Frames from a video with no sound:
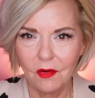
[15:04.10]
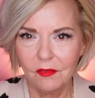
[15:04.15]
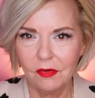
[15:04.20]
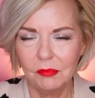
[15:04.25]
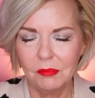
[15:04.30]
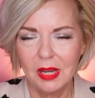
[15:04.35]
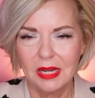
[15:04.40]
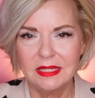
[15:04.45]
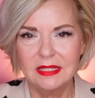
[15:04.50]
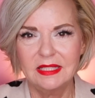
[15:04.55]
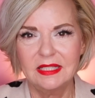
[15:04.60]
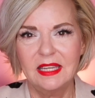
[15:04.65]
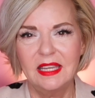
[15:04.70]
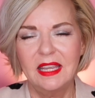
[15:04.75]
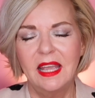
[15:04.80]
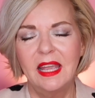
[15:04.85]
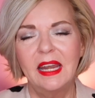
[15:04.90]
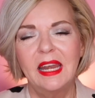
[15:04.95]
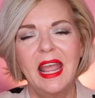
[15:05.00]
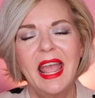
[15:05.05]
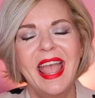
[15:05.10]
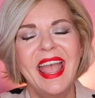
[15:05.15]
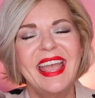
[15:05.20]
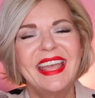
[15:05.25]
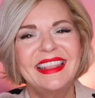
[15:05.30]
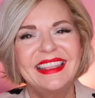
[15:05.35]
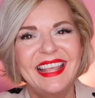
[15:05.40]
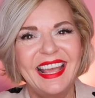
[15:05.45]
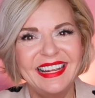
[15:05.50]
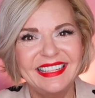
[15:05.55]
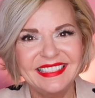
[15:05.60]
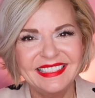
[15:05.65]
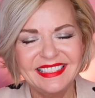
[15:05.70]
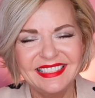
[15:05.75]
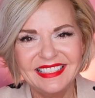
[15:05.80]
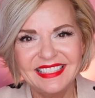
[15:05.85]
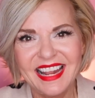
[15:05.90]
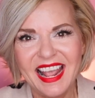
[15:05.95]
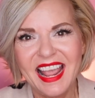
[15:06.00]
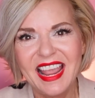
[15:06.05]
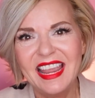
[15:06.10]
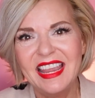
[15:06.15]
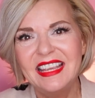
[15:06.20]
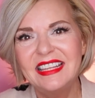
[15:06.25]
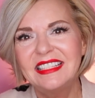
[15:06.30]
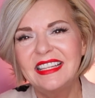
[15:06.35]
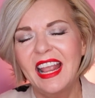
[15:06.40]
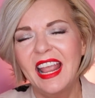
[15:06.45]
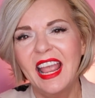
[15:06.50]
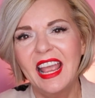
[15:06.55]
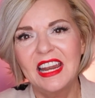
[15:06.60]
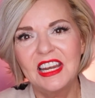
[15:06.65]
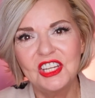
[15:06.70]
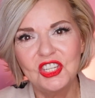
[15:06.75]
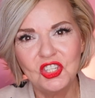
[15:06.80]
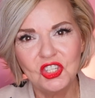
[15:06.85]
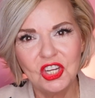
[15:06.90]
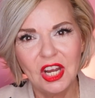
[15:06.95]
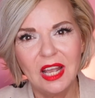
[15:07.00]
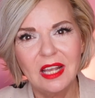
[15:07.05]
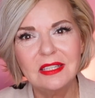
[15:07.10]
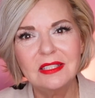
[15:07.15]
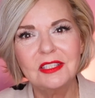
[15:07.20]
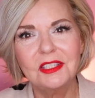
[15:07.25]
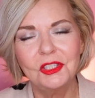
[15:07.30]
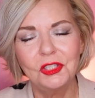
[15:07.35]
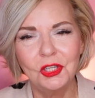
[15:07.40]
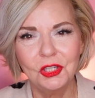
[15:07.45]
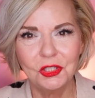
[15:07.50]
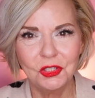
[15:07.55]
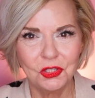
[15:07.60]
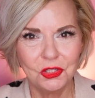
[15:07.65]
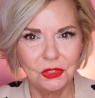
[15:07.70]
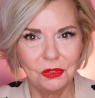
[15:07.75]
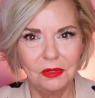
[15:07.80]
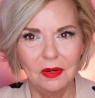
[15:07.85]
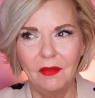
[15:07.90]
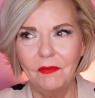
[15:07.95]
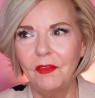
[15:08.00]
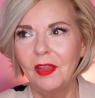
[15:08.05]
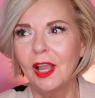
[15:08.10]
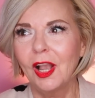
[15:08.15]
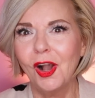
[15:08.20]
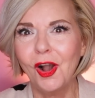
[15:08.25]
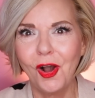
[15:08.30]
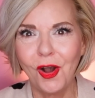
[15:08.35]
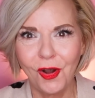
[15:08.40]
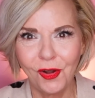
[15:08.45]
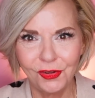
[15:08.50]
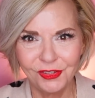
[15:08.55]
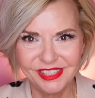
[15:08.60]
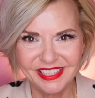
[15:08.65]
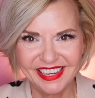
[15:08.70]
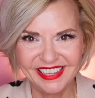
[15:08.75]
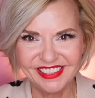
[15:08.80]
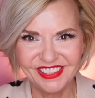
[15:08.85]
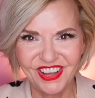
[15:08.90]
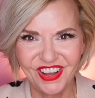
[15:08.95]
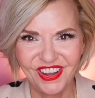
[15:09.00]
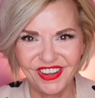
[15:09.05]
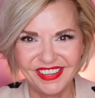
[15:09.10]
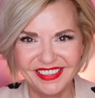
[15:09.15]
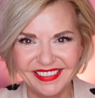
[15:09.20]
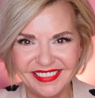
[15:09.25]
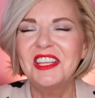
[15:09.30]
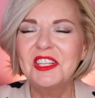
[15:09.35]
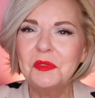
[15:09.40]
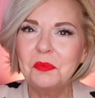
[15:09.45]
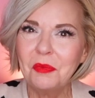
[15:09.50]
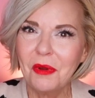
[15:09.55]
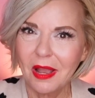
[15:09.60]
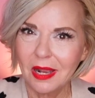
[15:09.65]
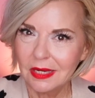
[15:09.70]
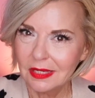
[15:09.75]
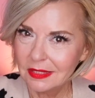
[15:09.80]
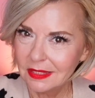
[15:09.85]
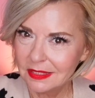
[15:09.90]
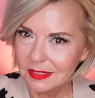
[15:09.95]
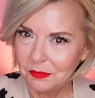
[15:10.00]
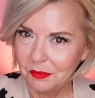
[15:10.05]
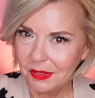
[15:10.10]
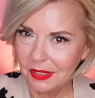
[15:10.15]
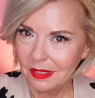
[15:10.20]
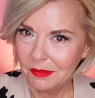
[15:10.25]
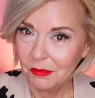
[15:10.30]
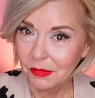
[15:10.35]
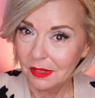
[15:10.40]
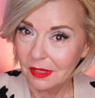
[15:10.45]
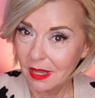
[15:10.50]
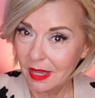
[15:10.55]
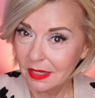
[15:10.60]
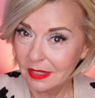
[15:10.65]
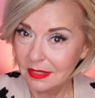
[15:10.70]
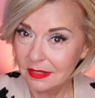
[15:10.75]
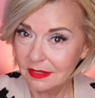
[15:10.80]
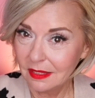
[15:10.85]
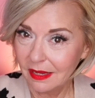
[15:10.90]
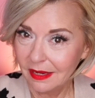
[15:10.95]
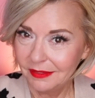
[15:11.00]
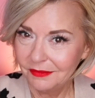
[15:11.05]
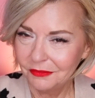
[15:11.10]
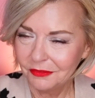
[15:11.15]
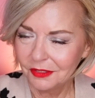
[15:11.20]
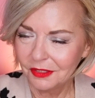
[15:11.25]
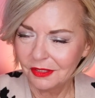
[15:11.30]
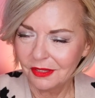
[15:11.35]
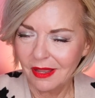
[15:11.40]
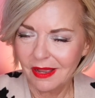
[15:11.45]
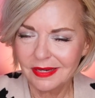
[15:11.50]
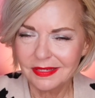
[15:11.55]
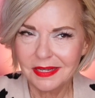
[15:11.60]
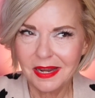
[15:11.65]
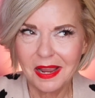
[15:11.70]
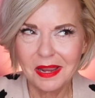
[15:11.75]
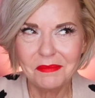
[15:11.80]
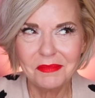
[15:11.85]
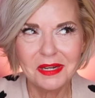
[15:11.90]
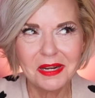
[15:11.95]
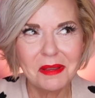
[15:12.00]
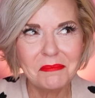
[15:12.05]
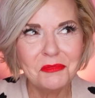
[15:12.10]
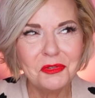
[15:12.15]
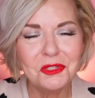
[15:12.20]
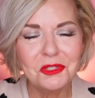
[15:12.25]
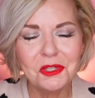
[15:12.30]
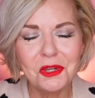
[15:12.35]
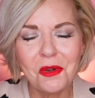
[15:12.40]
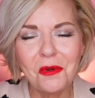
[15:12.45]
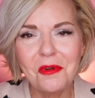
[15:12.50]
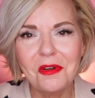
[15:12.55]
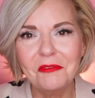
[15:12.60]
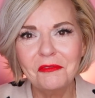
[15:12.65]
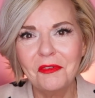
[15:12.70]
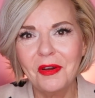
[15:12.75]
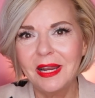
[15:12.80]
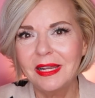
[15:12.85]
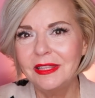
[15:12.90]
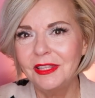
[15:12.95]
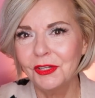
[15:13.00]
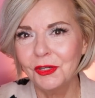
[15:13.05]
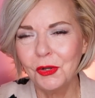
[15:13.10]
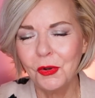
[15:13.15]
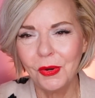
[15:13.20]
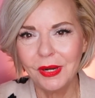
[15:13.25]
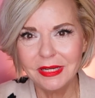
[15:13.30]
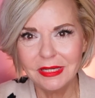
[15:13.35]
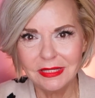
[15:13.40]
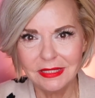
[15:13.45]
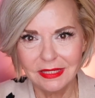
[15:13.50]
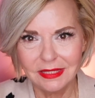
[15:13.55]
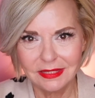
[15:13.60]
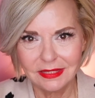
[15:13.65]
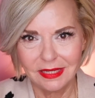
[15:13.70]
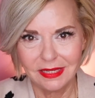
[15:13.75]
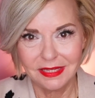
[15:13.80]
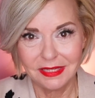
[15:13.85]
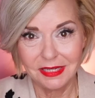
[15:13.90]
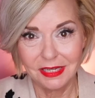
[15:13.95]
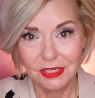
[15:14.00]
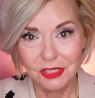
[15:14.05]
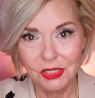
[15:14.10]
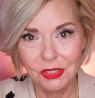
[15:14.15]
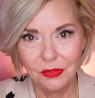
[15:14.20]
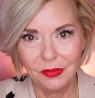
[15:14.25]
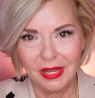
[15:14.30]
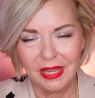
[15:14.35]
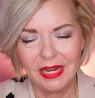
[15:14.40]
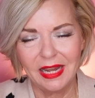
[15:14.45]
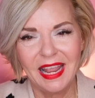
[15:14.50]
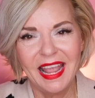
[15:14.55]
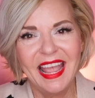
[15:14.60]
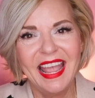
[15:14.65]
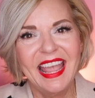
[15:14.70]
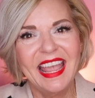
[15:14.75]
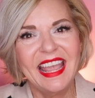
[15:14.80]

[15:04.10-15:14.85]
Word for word: over my skin that stays and just looks terrific all day long. This product has been in Milani's line for a long time, and I'm so afraid they're going to discontinue it.